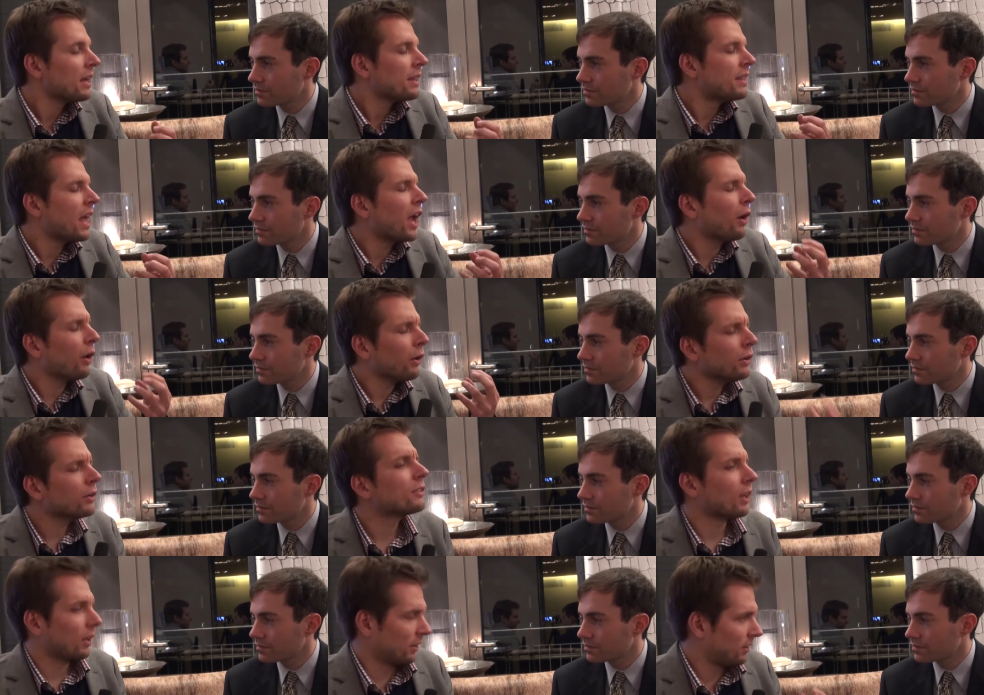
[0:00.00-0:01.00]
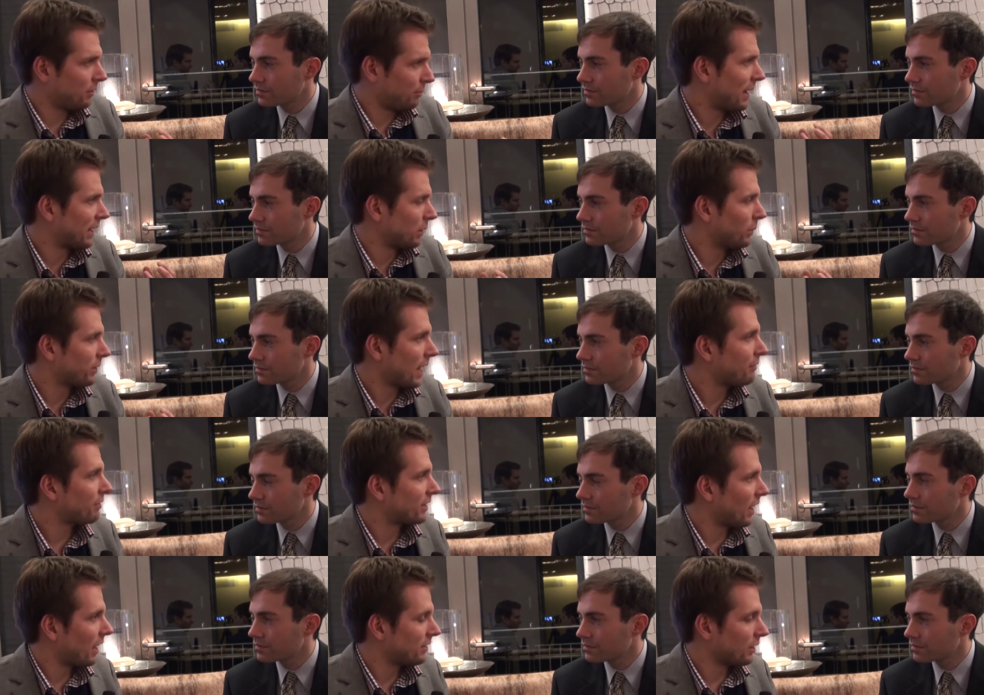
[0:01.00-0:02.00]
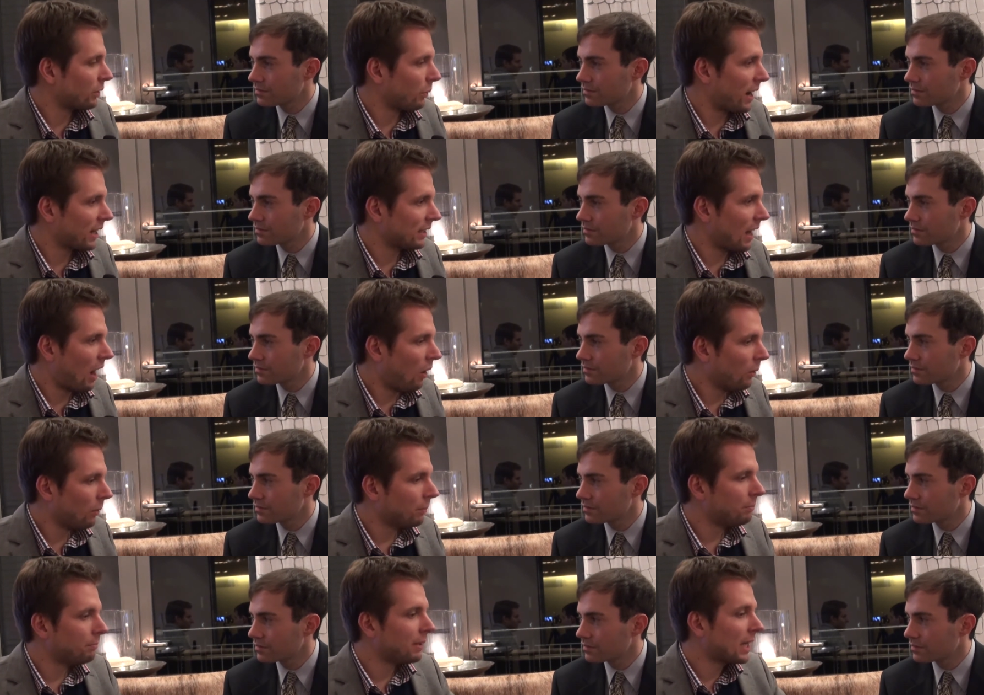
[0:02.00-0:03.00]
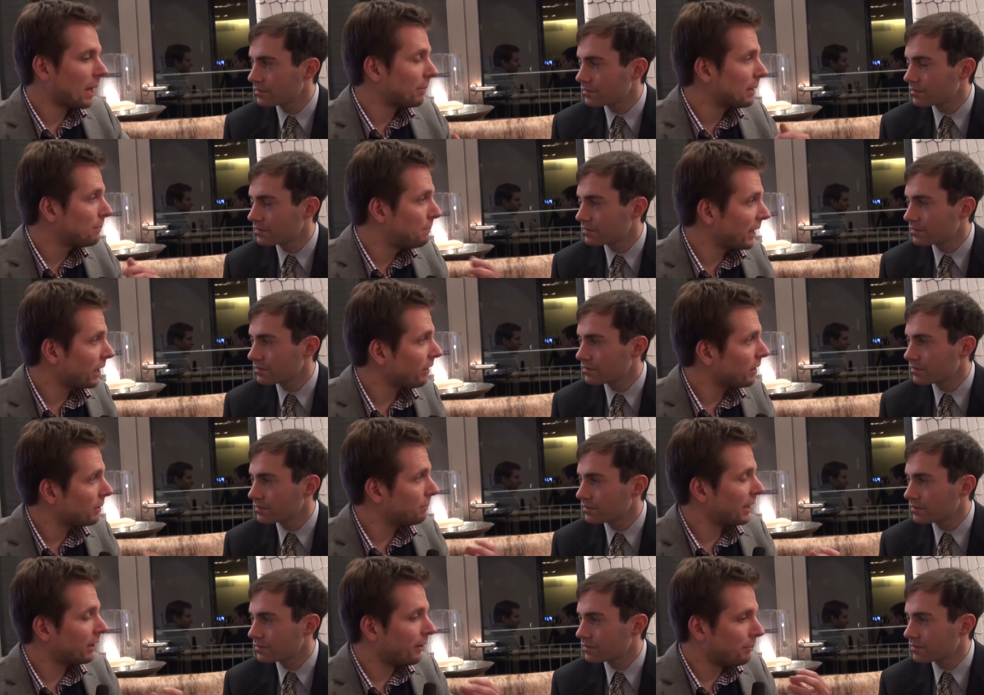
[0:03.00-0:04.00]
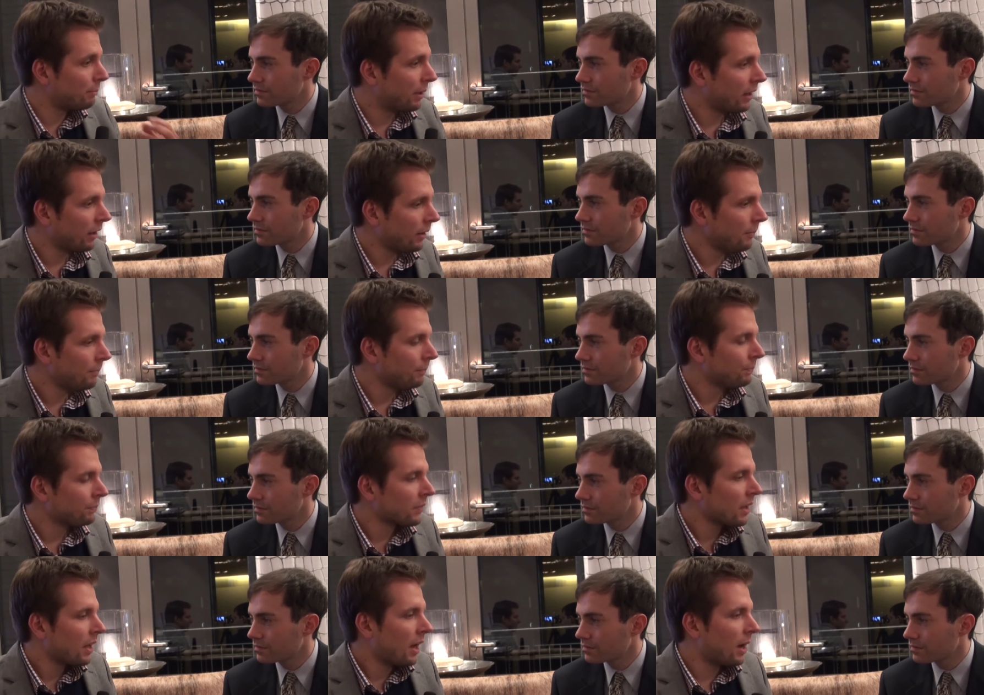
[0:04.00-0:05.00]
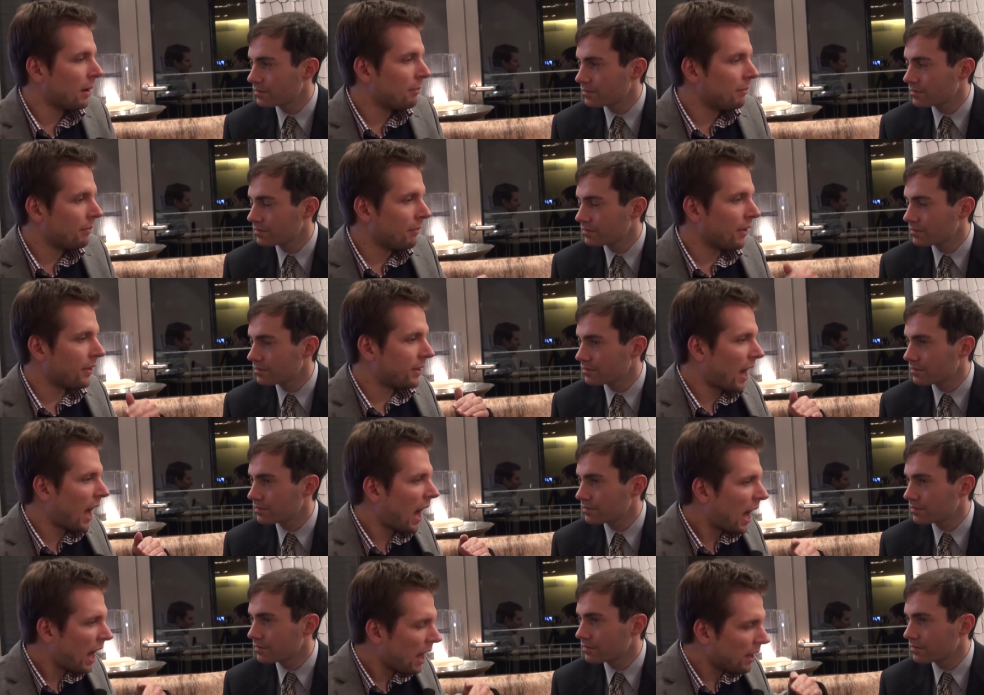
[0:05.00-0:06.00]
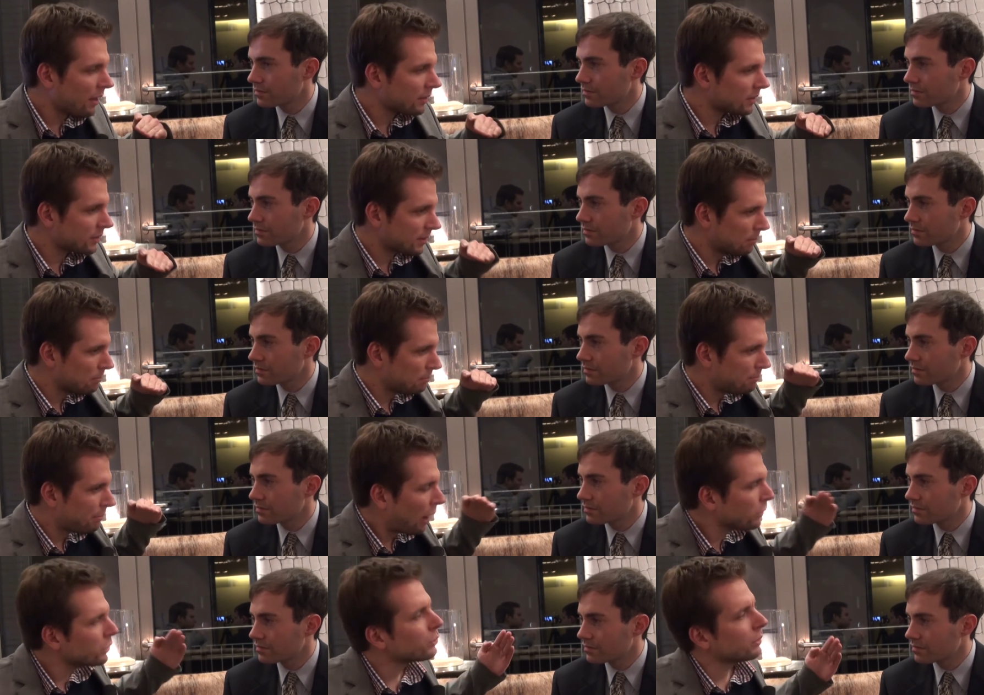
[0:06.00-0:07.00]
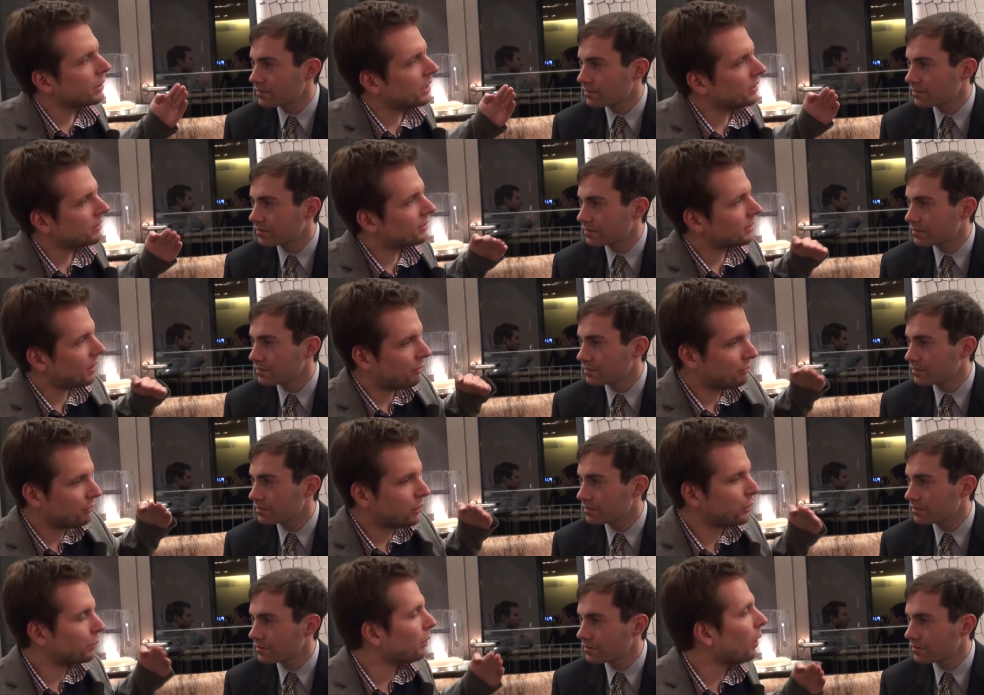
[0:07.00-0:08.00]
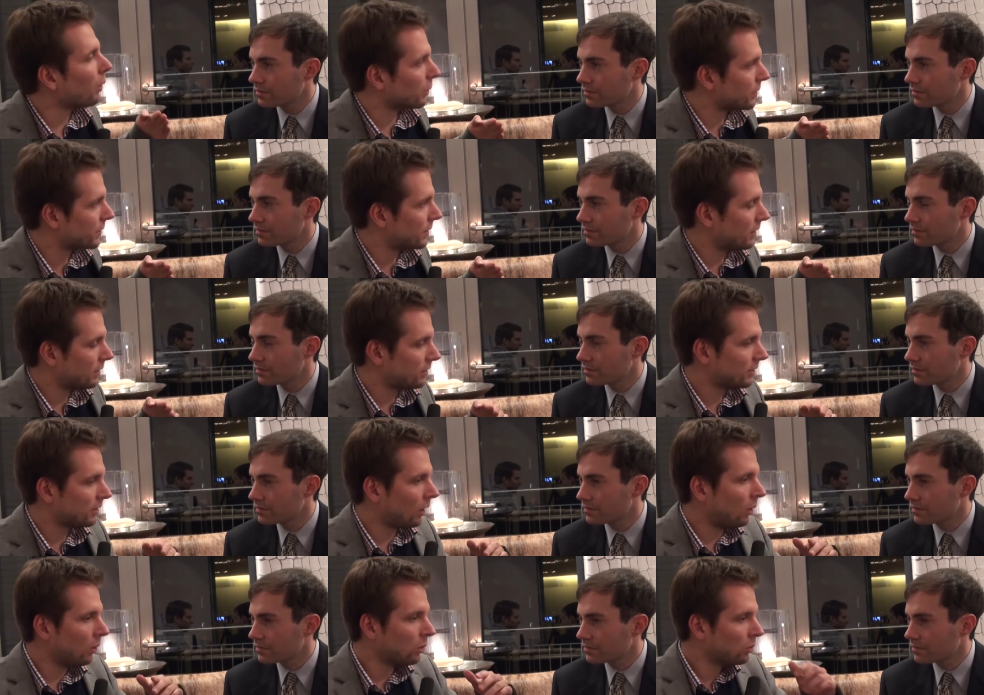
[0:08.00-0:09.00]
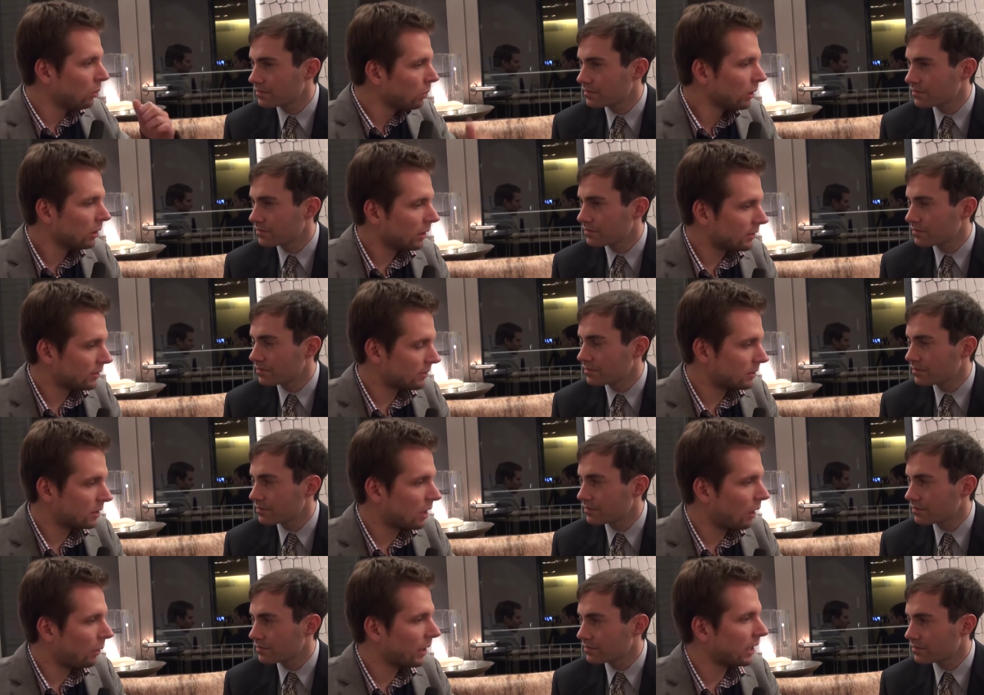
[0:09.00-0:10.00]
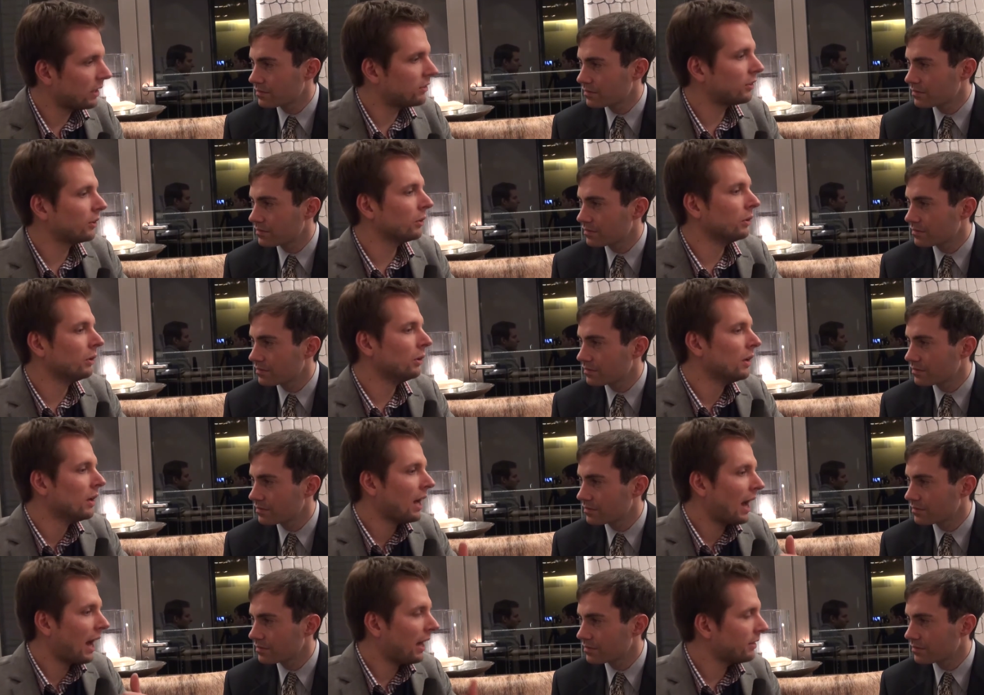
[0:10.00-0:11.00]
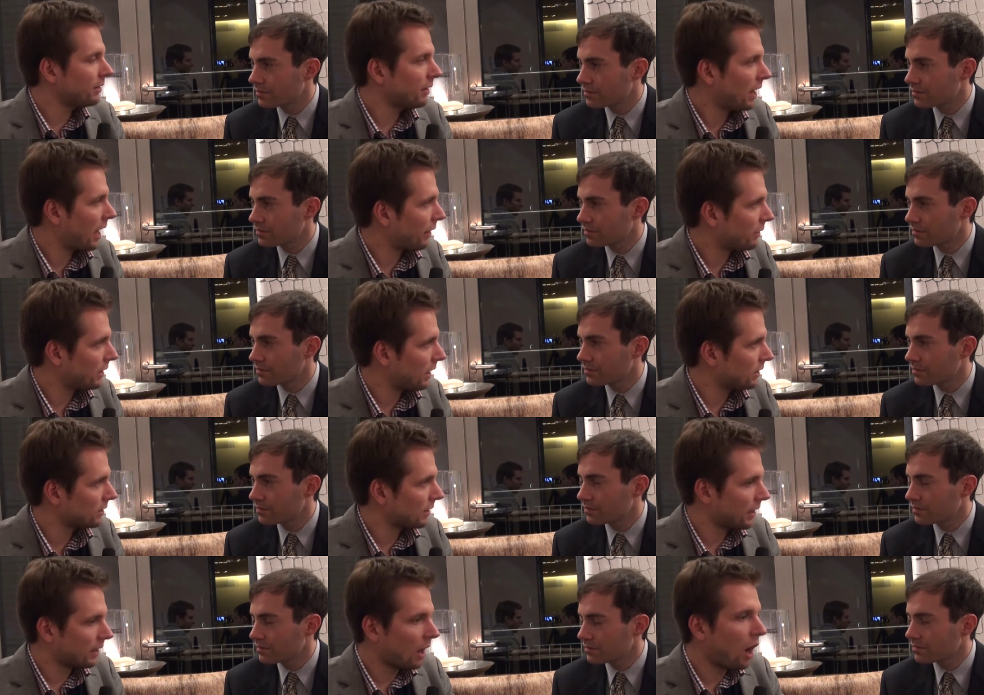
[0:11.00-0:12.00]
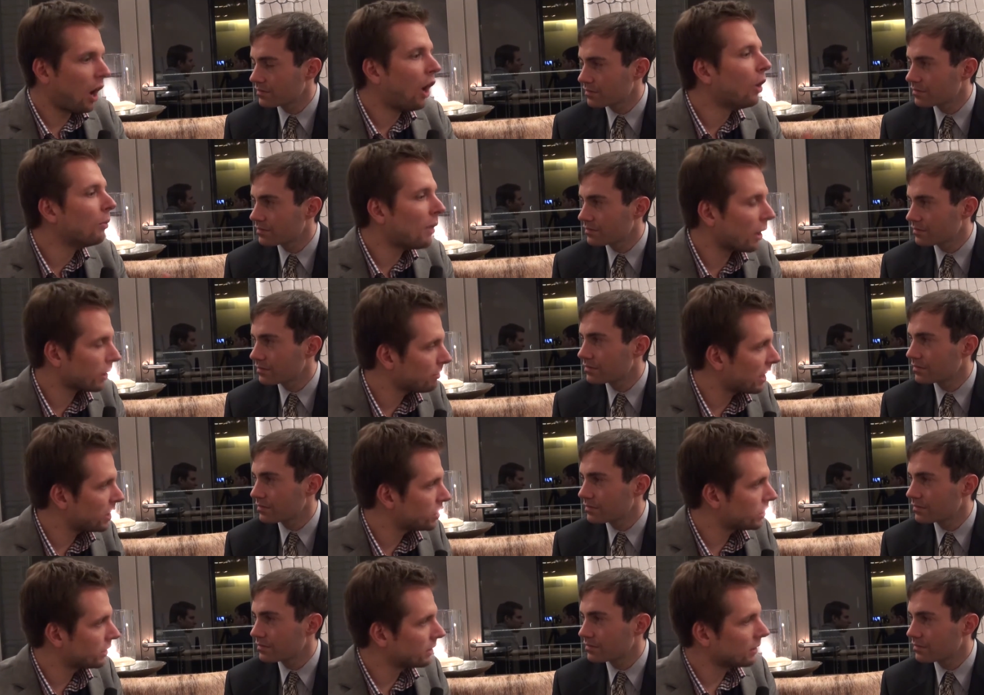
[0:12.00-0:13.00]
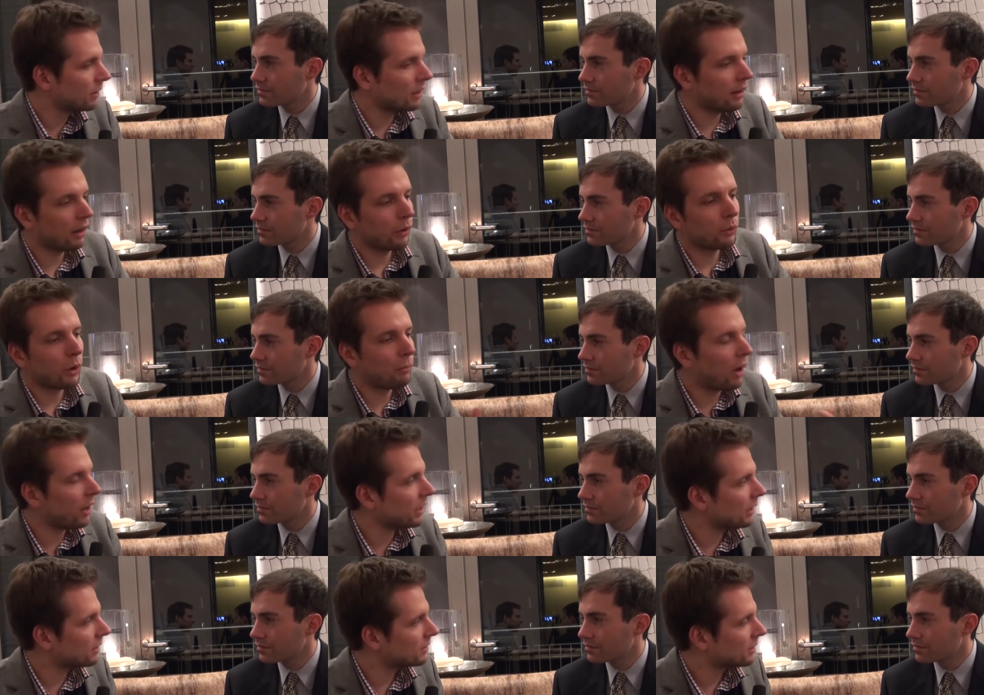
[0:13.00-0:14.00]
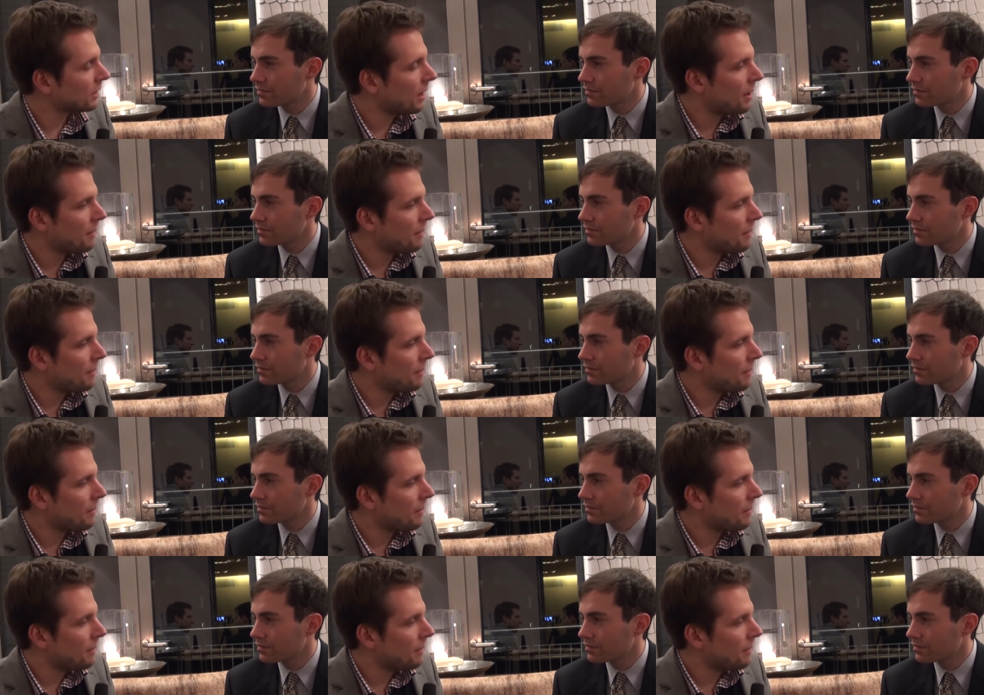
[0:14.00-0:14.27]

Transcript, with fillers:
Speaker 1: They earn tons of money with advertising right now, becoming bigger and bigger and bigger. Um, there are some boundaries of growth. So Google is going into other areas like home automation, robotics.